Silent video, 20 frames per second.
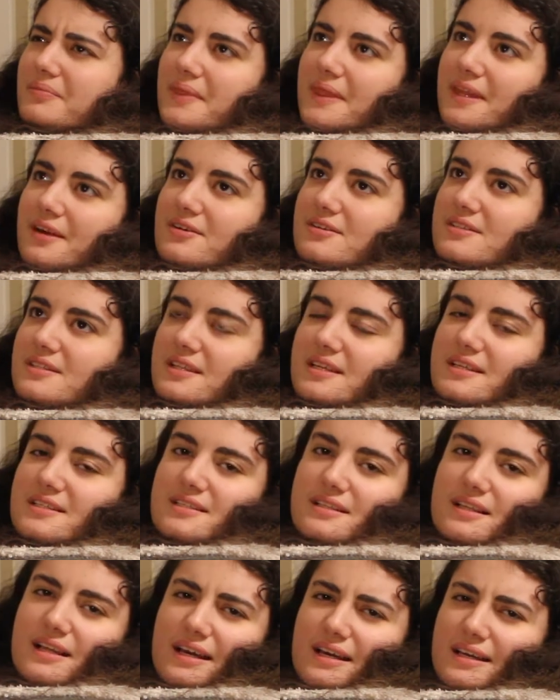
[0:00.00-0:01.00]
there's
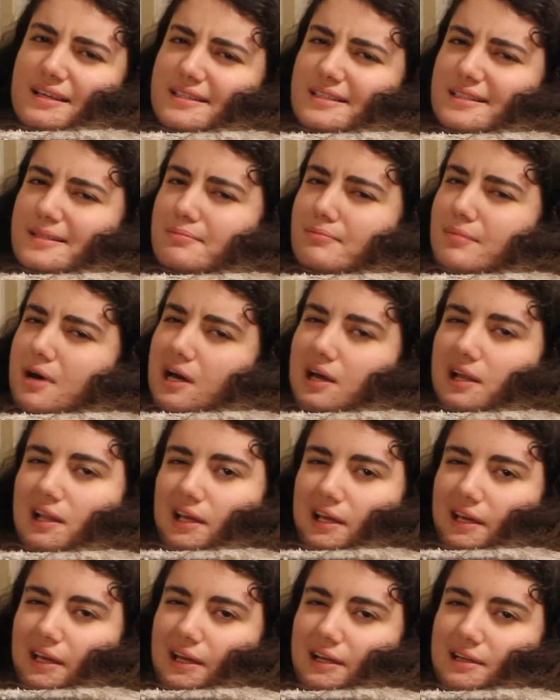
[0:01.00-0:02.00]
this like
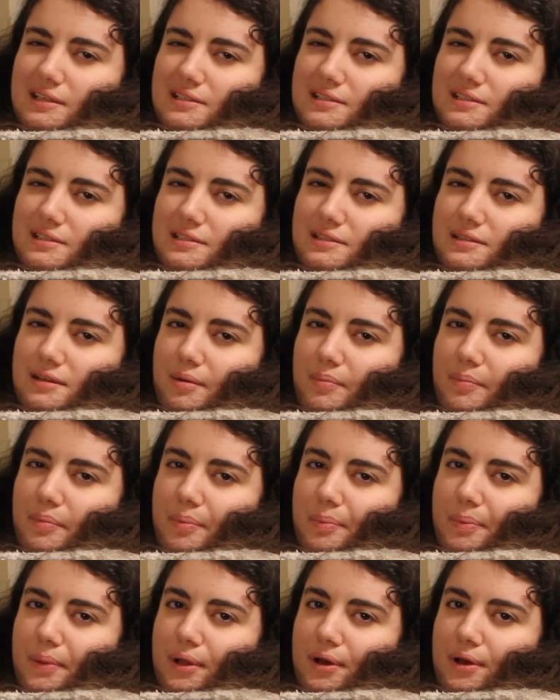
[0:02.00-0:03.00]
smuggling
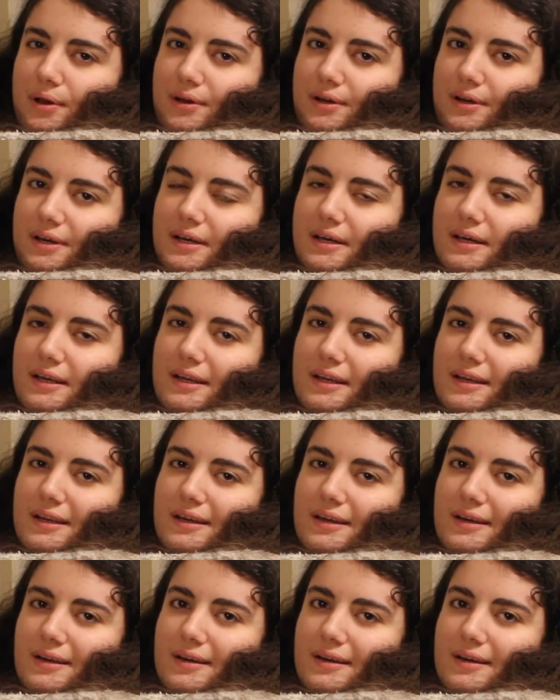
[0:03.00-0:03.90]
subplot, and